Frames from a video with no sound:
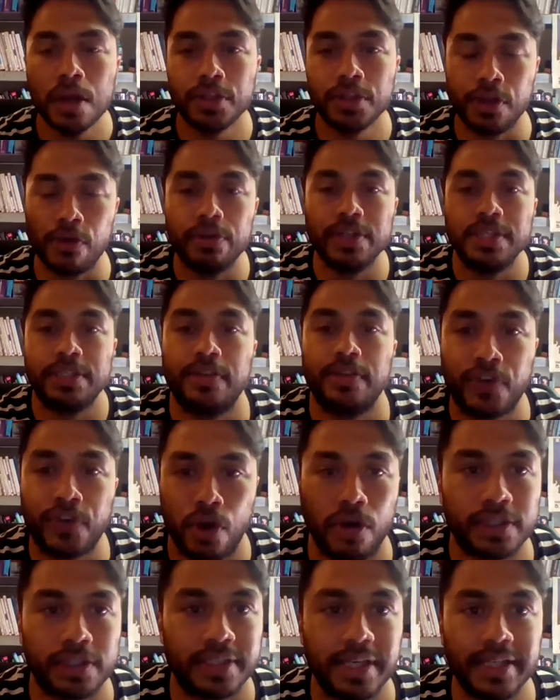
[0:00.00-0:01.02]
There is, of
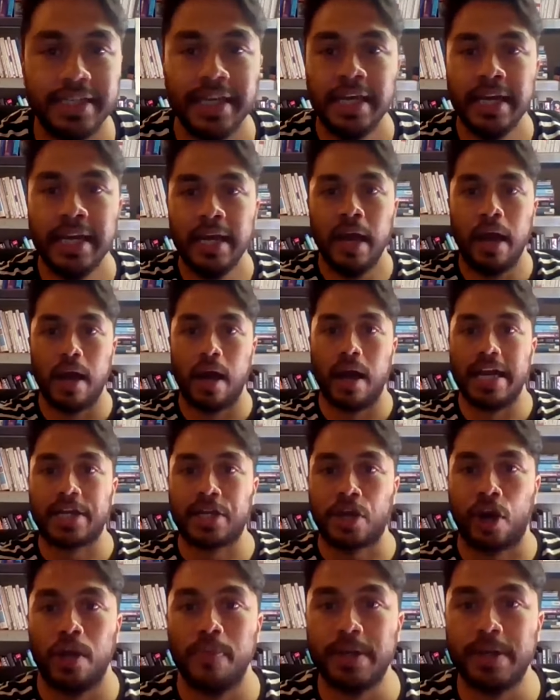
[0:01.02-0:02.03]
course, the
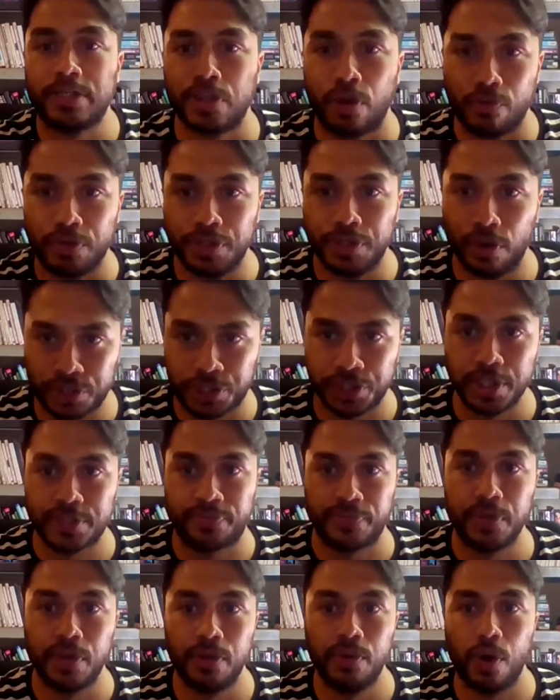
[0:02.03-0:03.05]
economist or
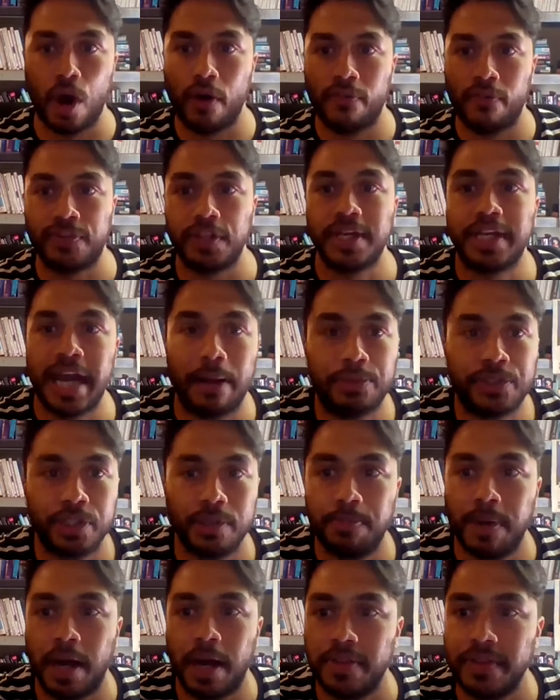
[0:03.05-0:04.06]
reductionist view, often
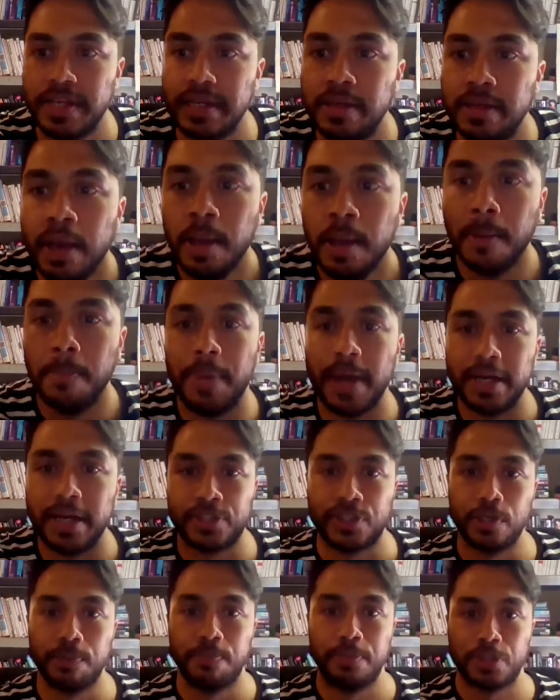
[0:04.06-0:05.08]
captured by the
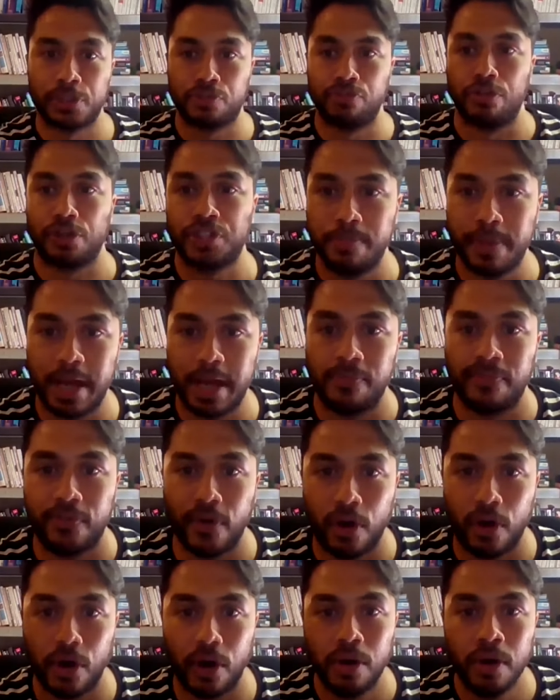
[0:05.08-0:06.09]
base superstructure
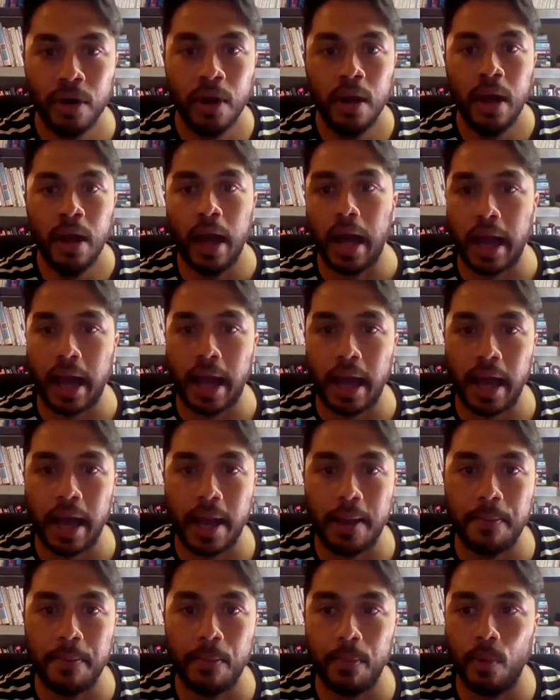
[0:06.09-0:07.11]
metaphor,
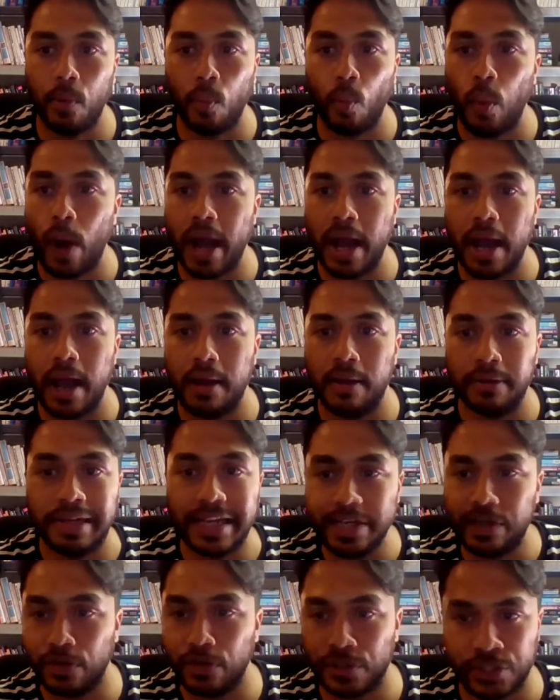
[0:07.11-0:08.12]
where
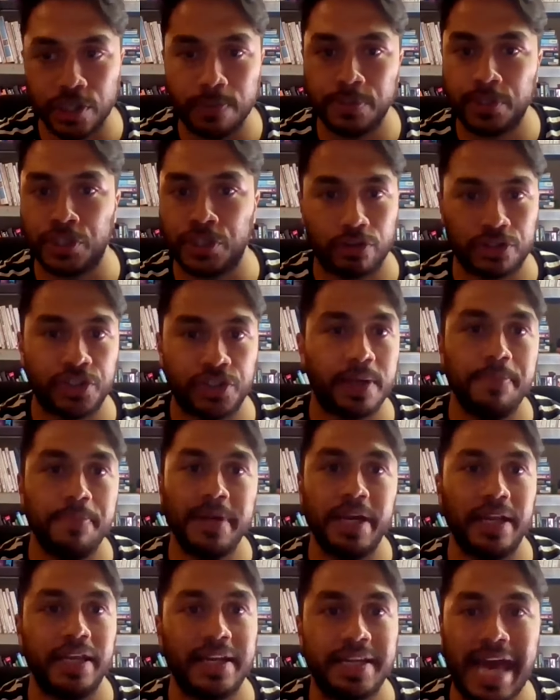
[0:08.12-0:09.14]
legal superstructures are
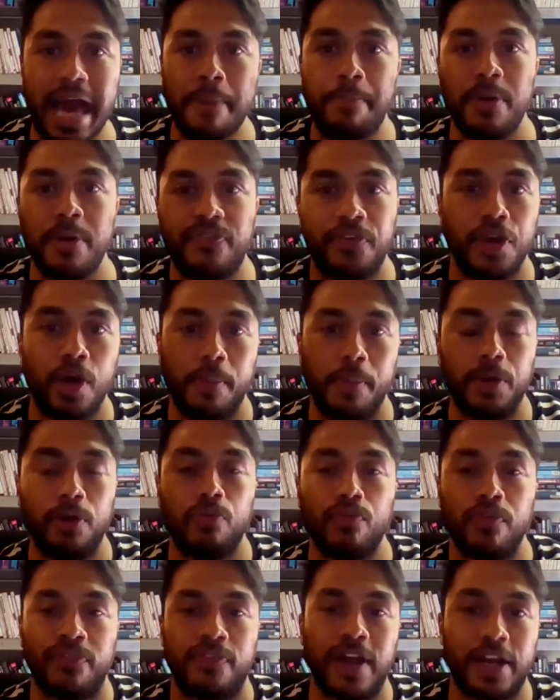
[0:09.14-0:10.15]
merely an
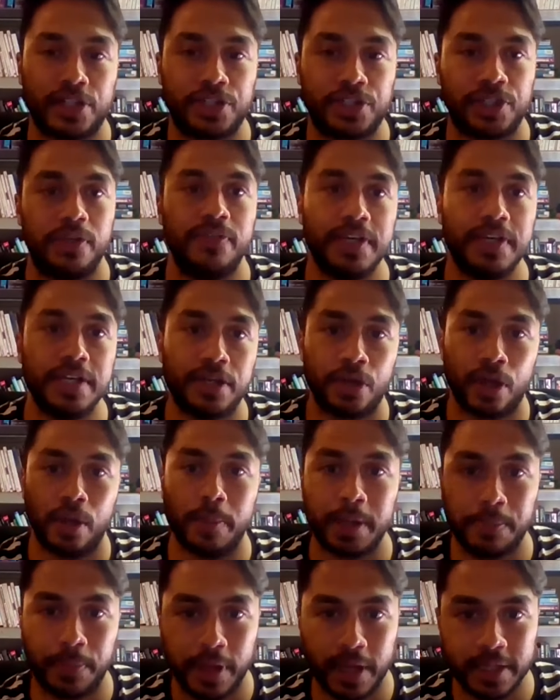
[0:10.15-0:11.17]
epiphenomenal reflection of the
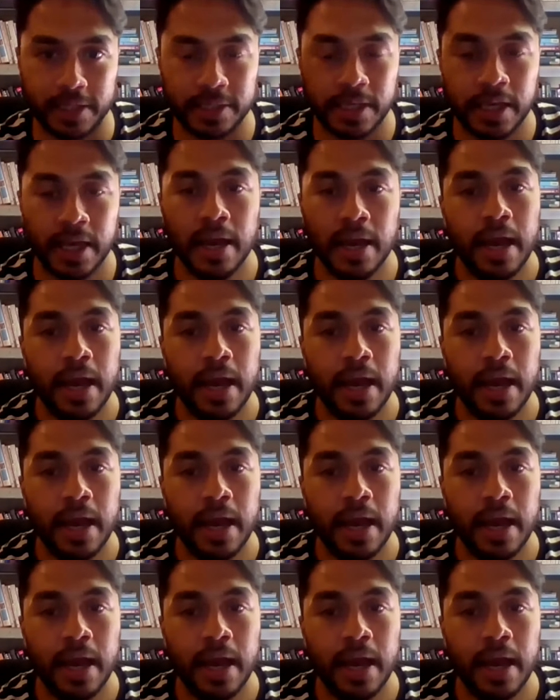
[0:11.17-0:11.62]
economic base.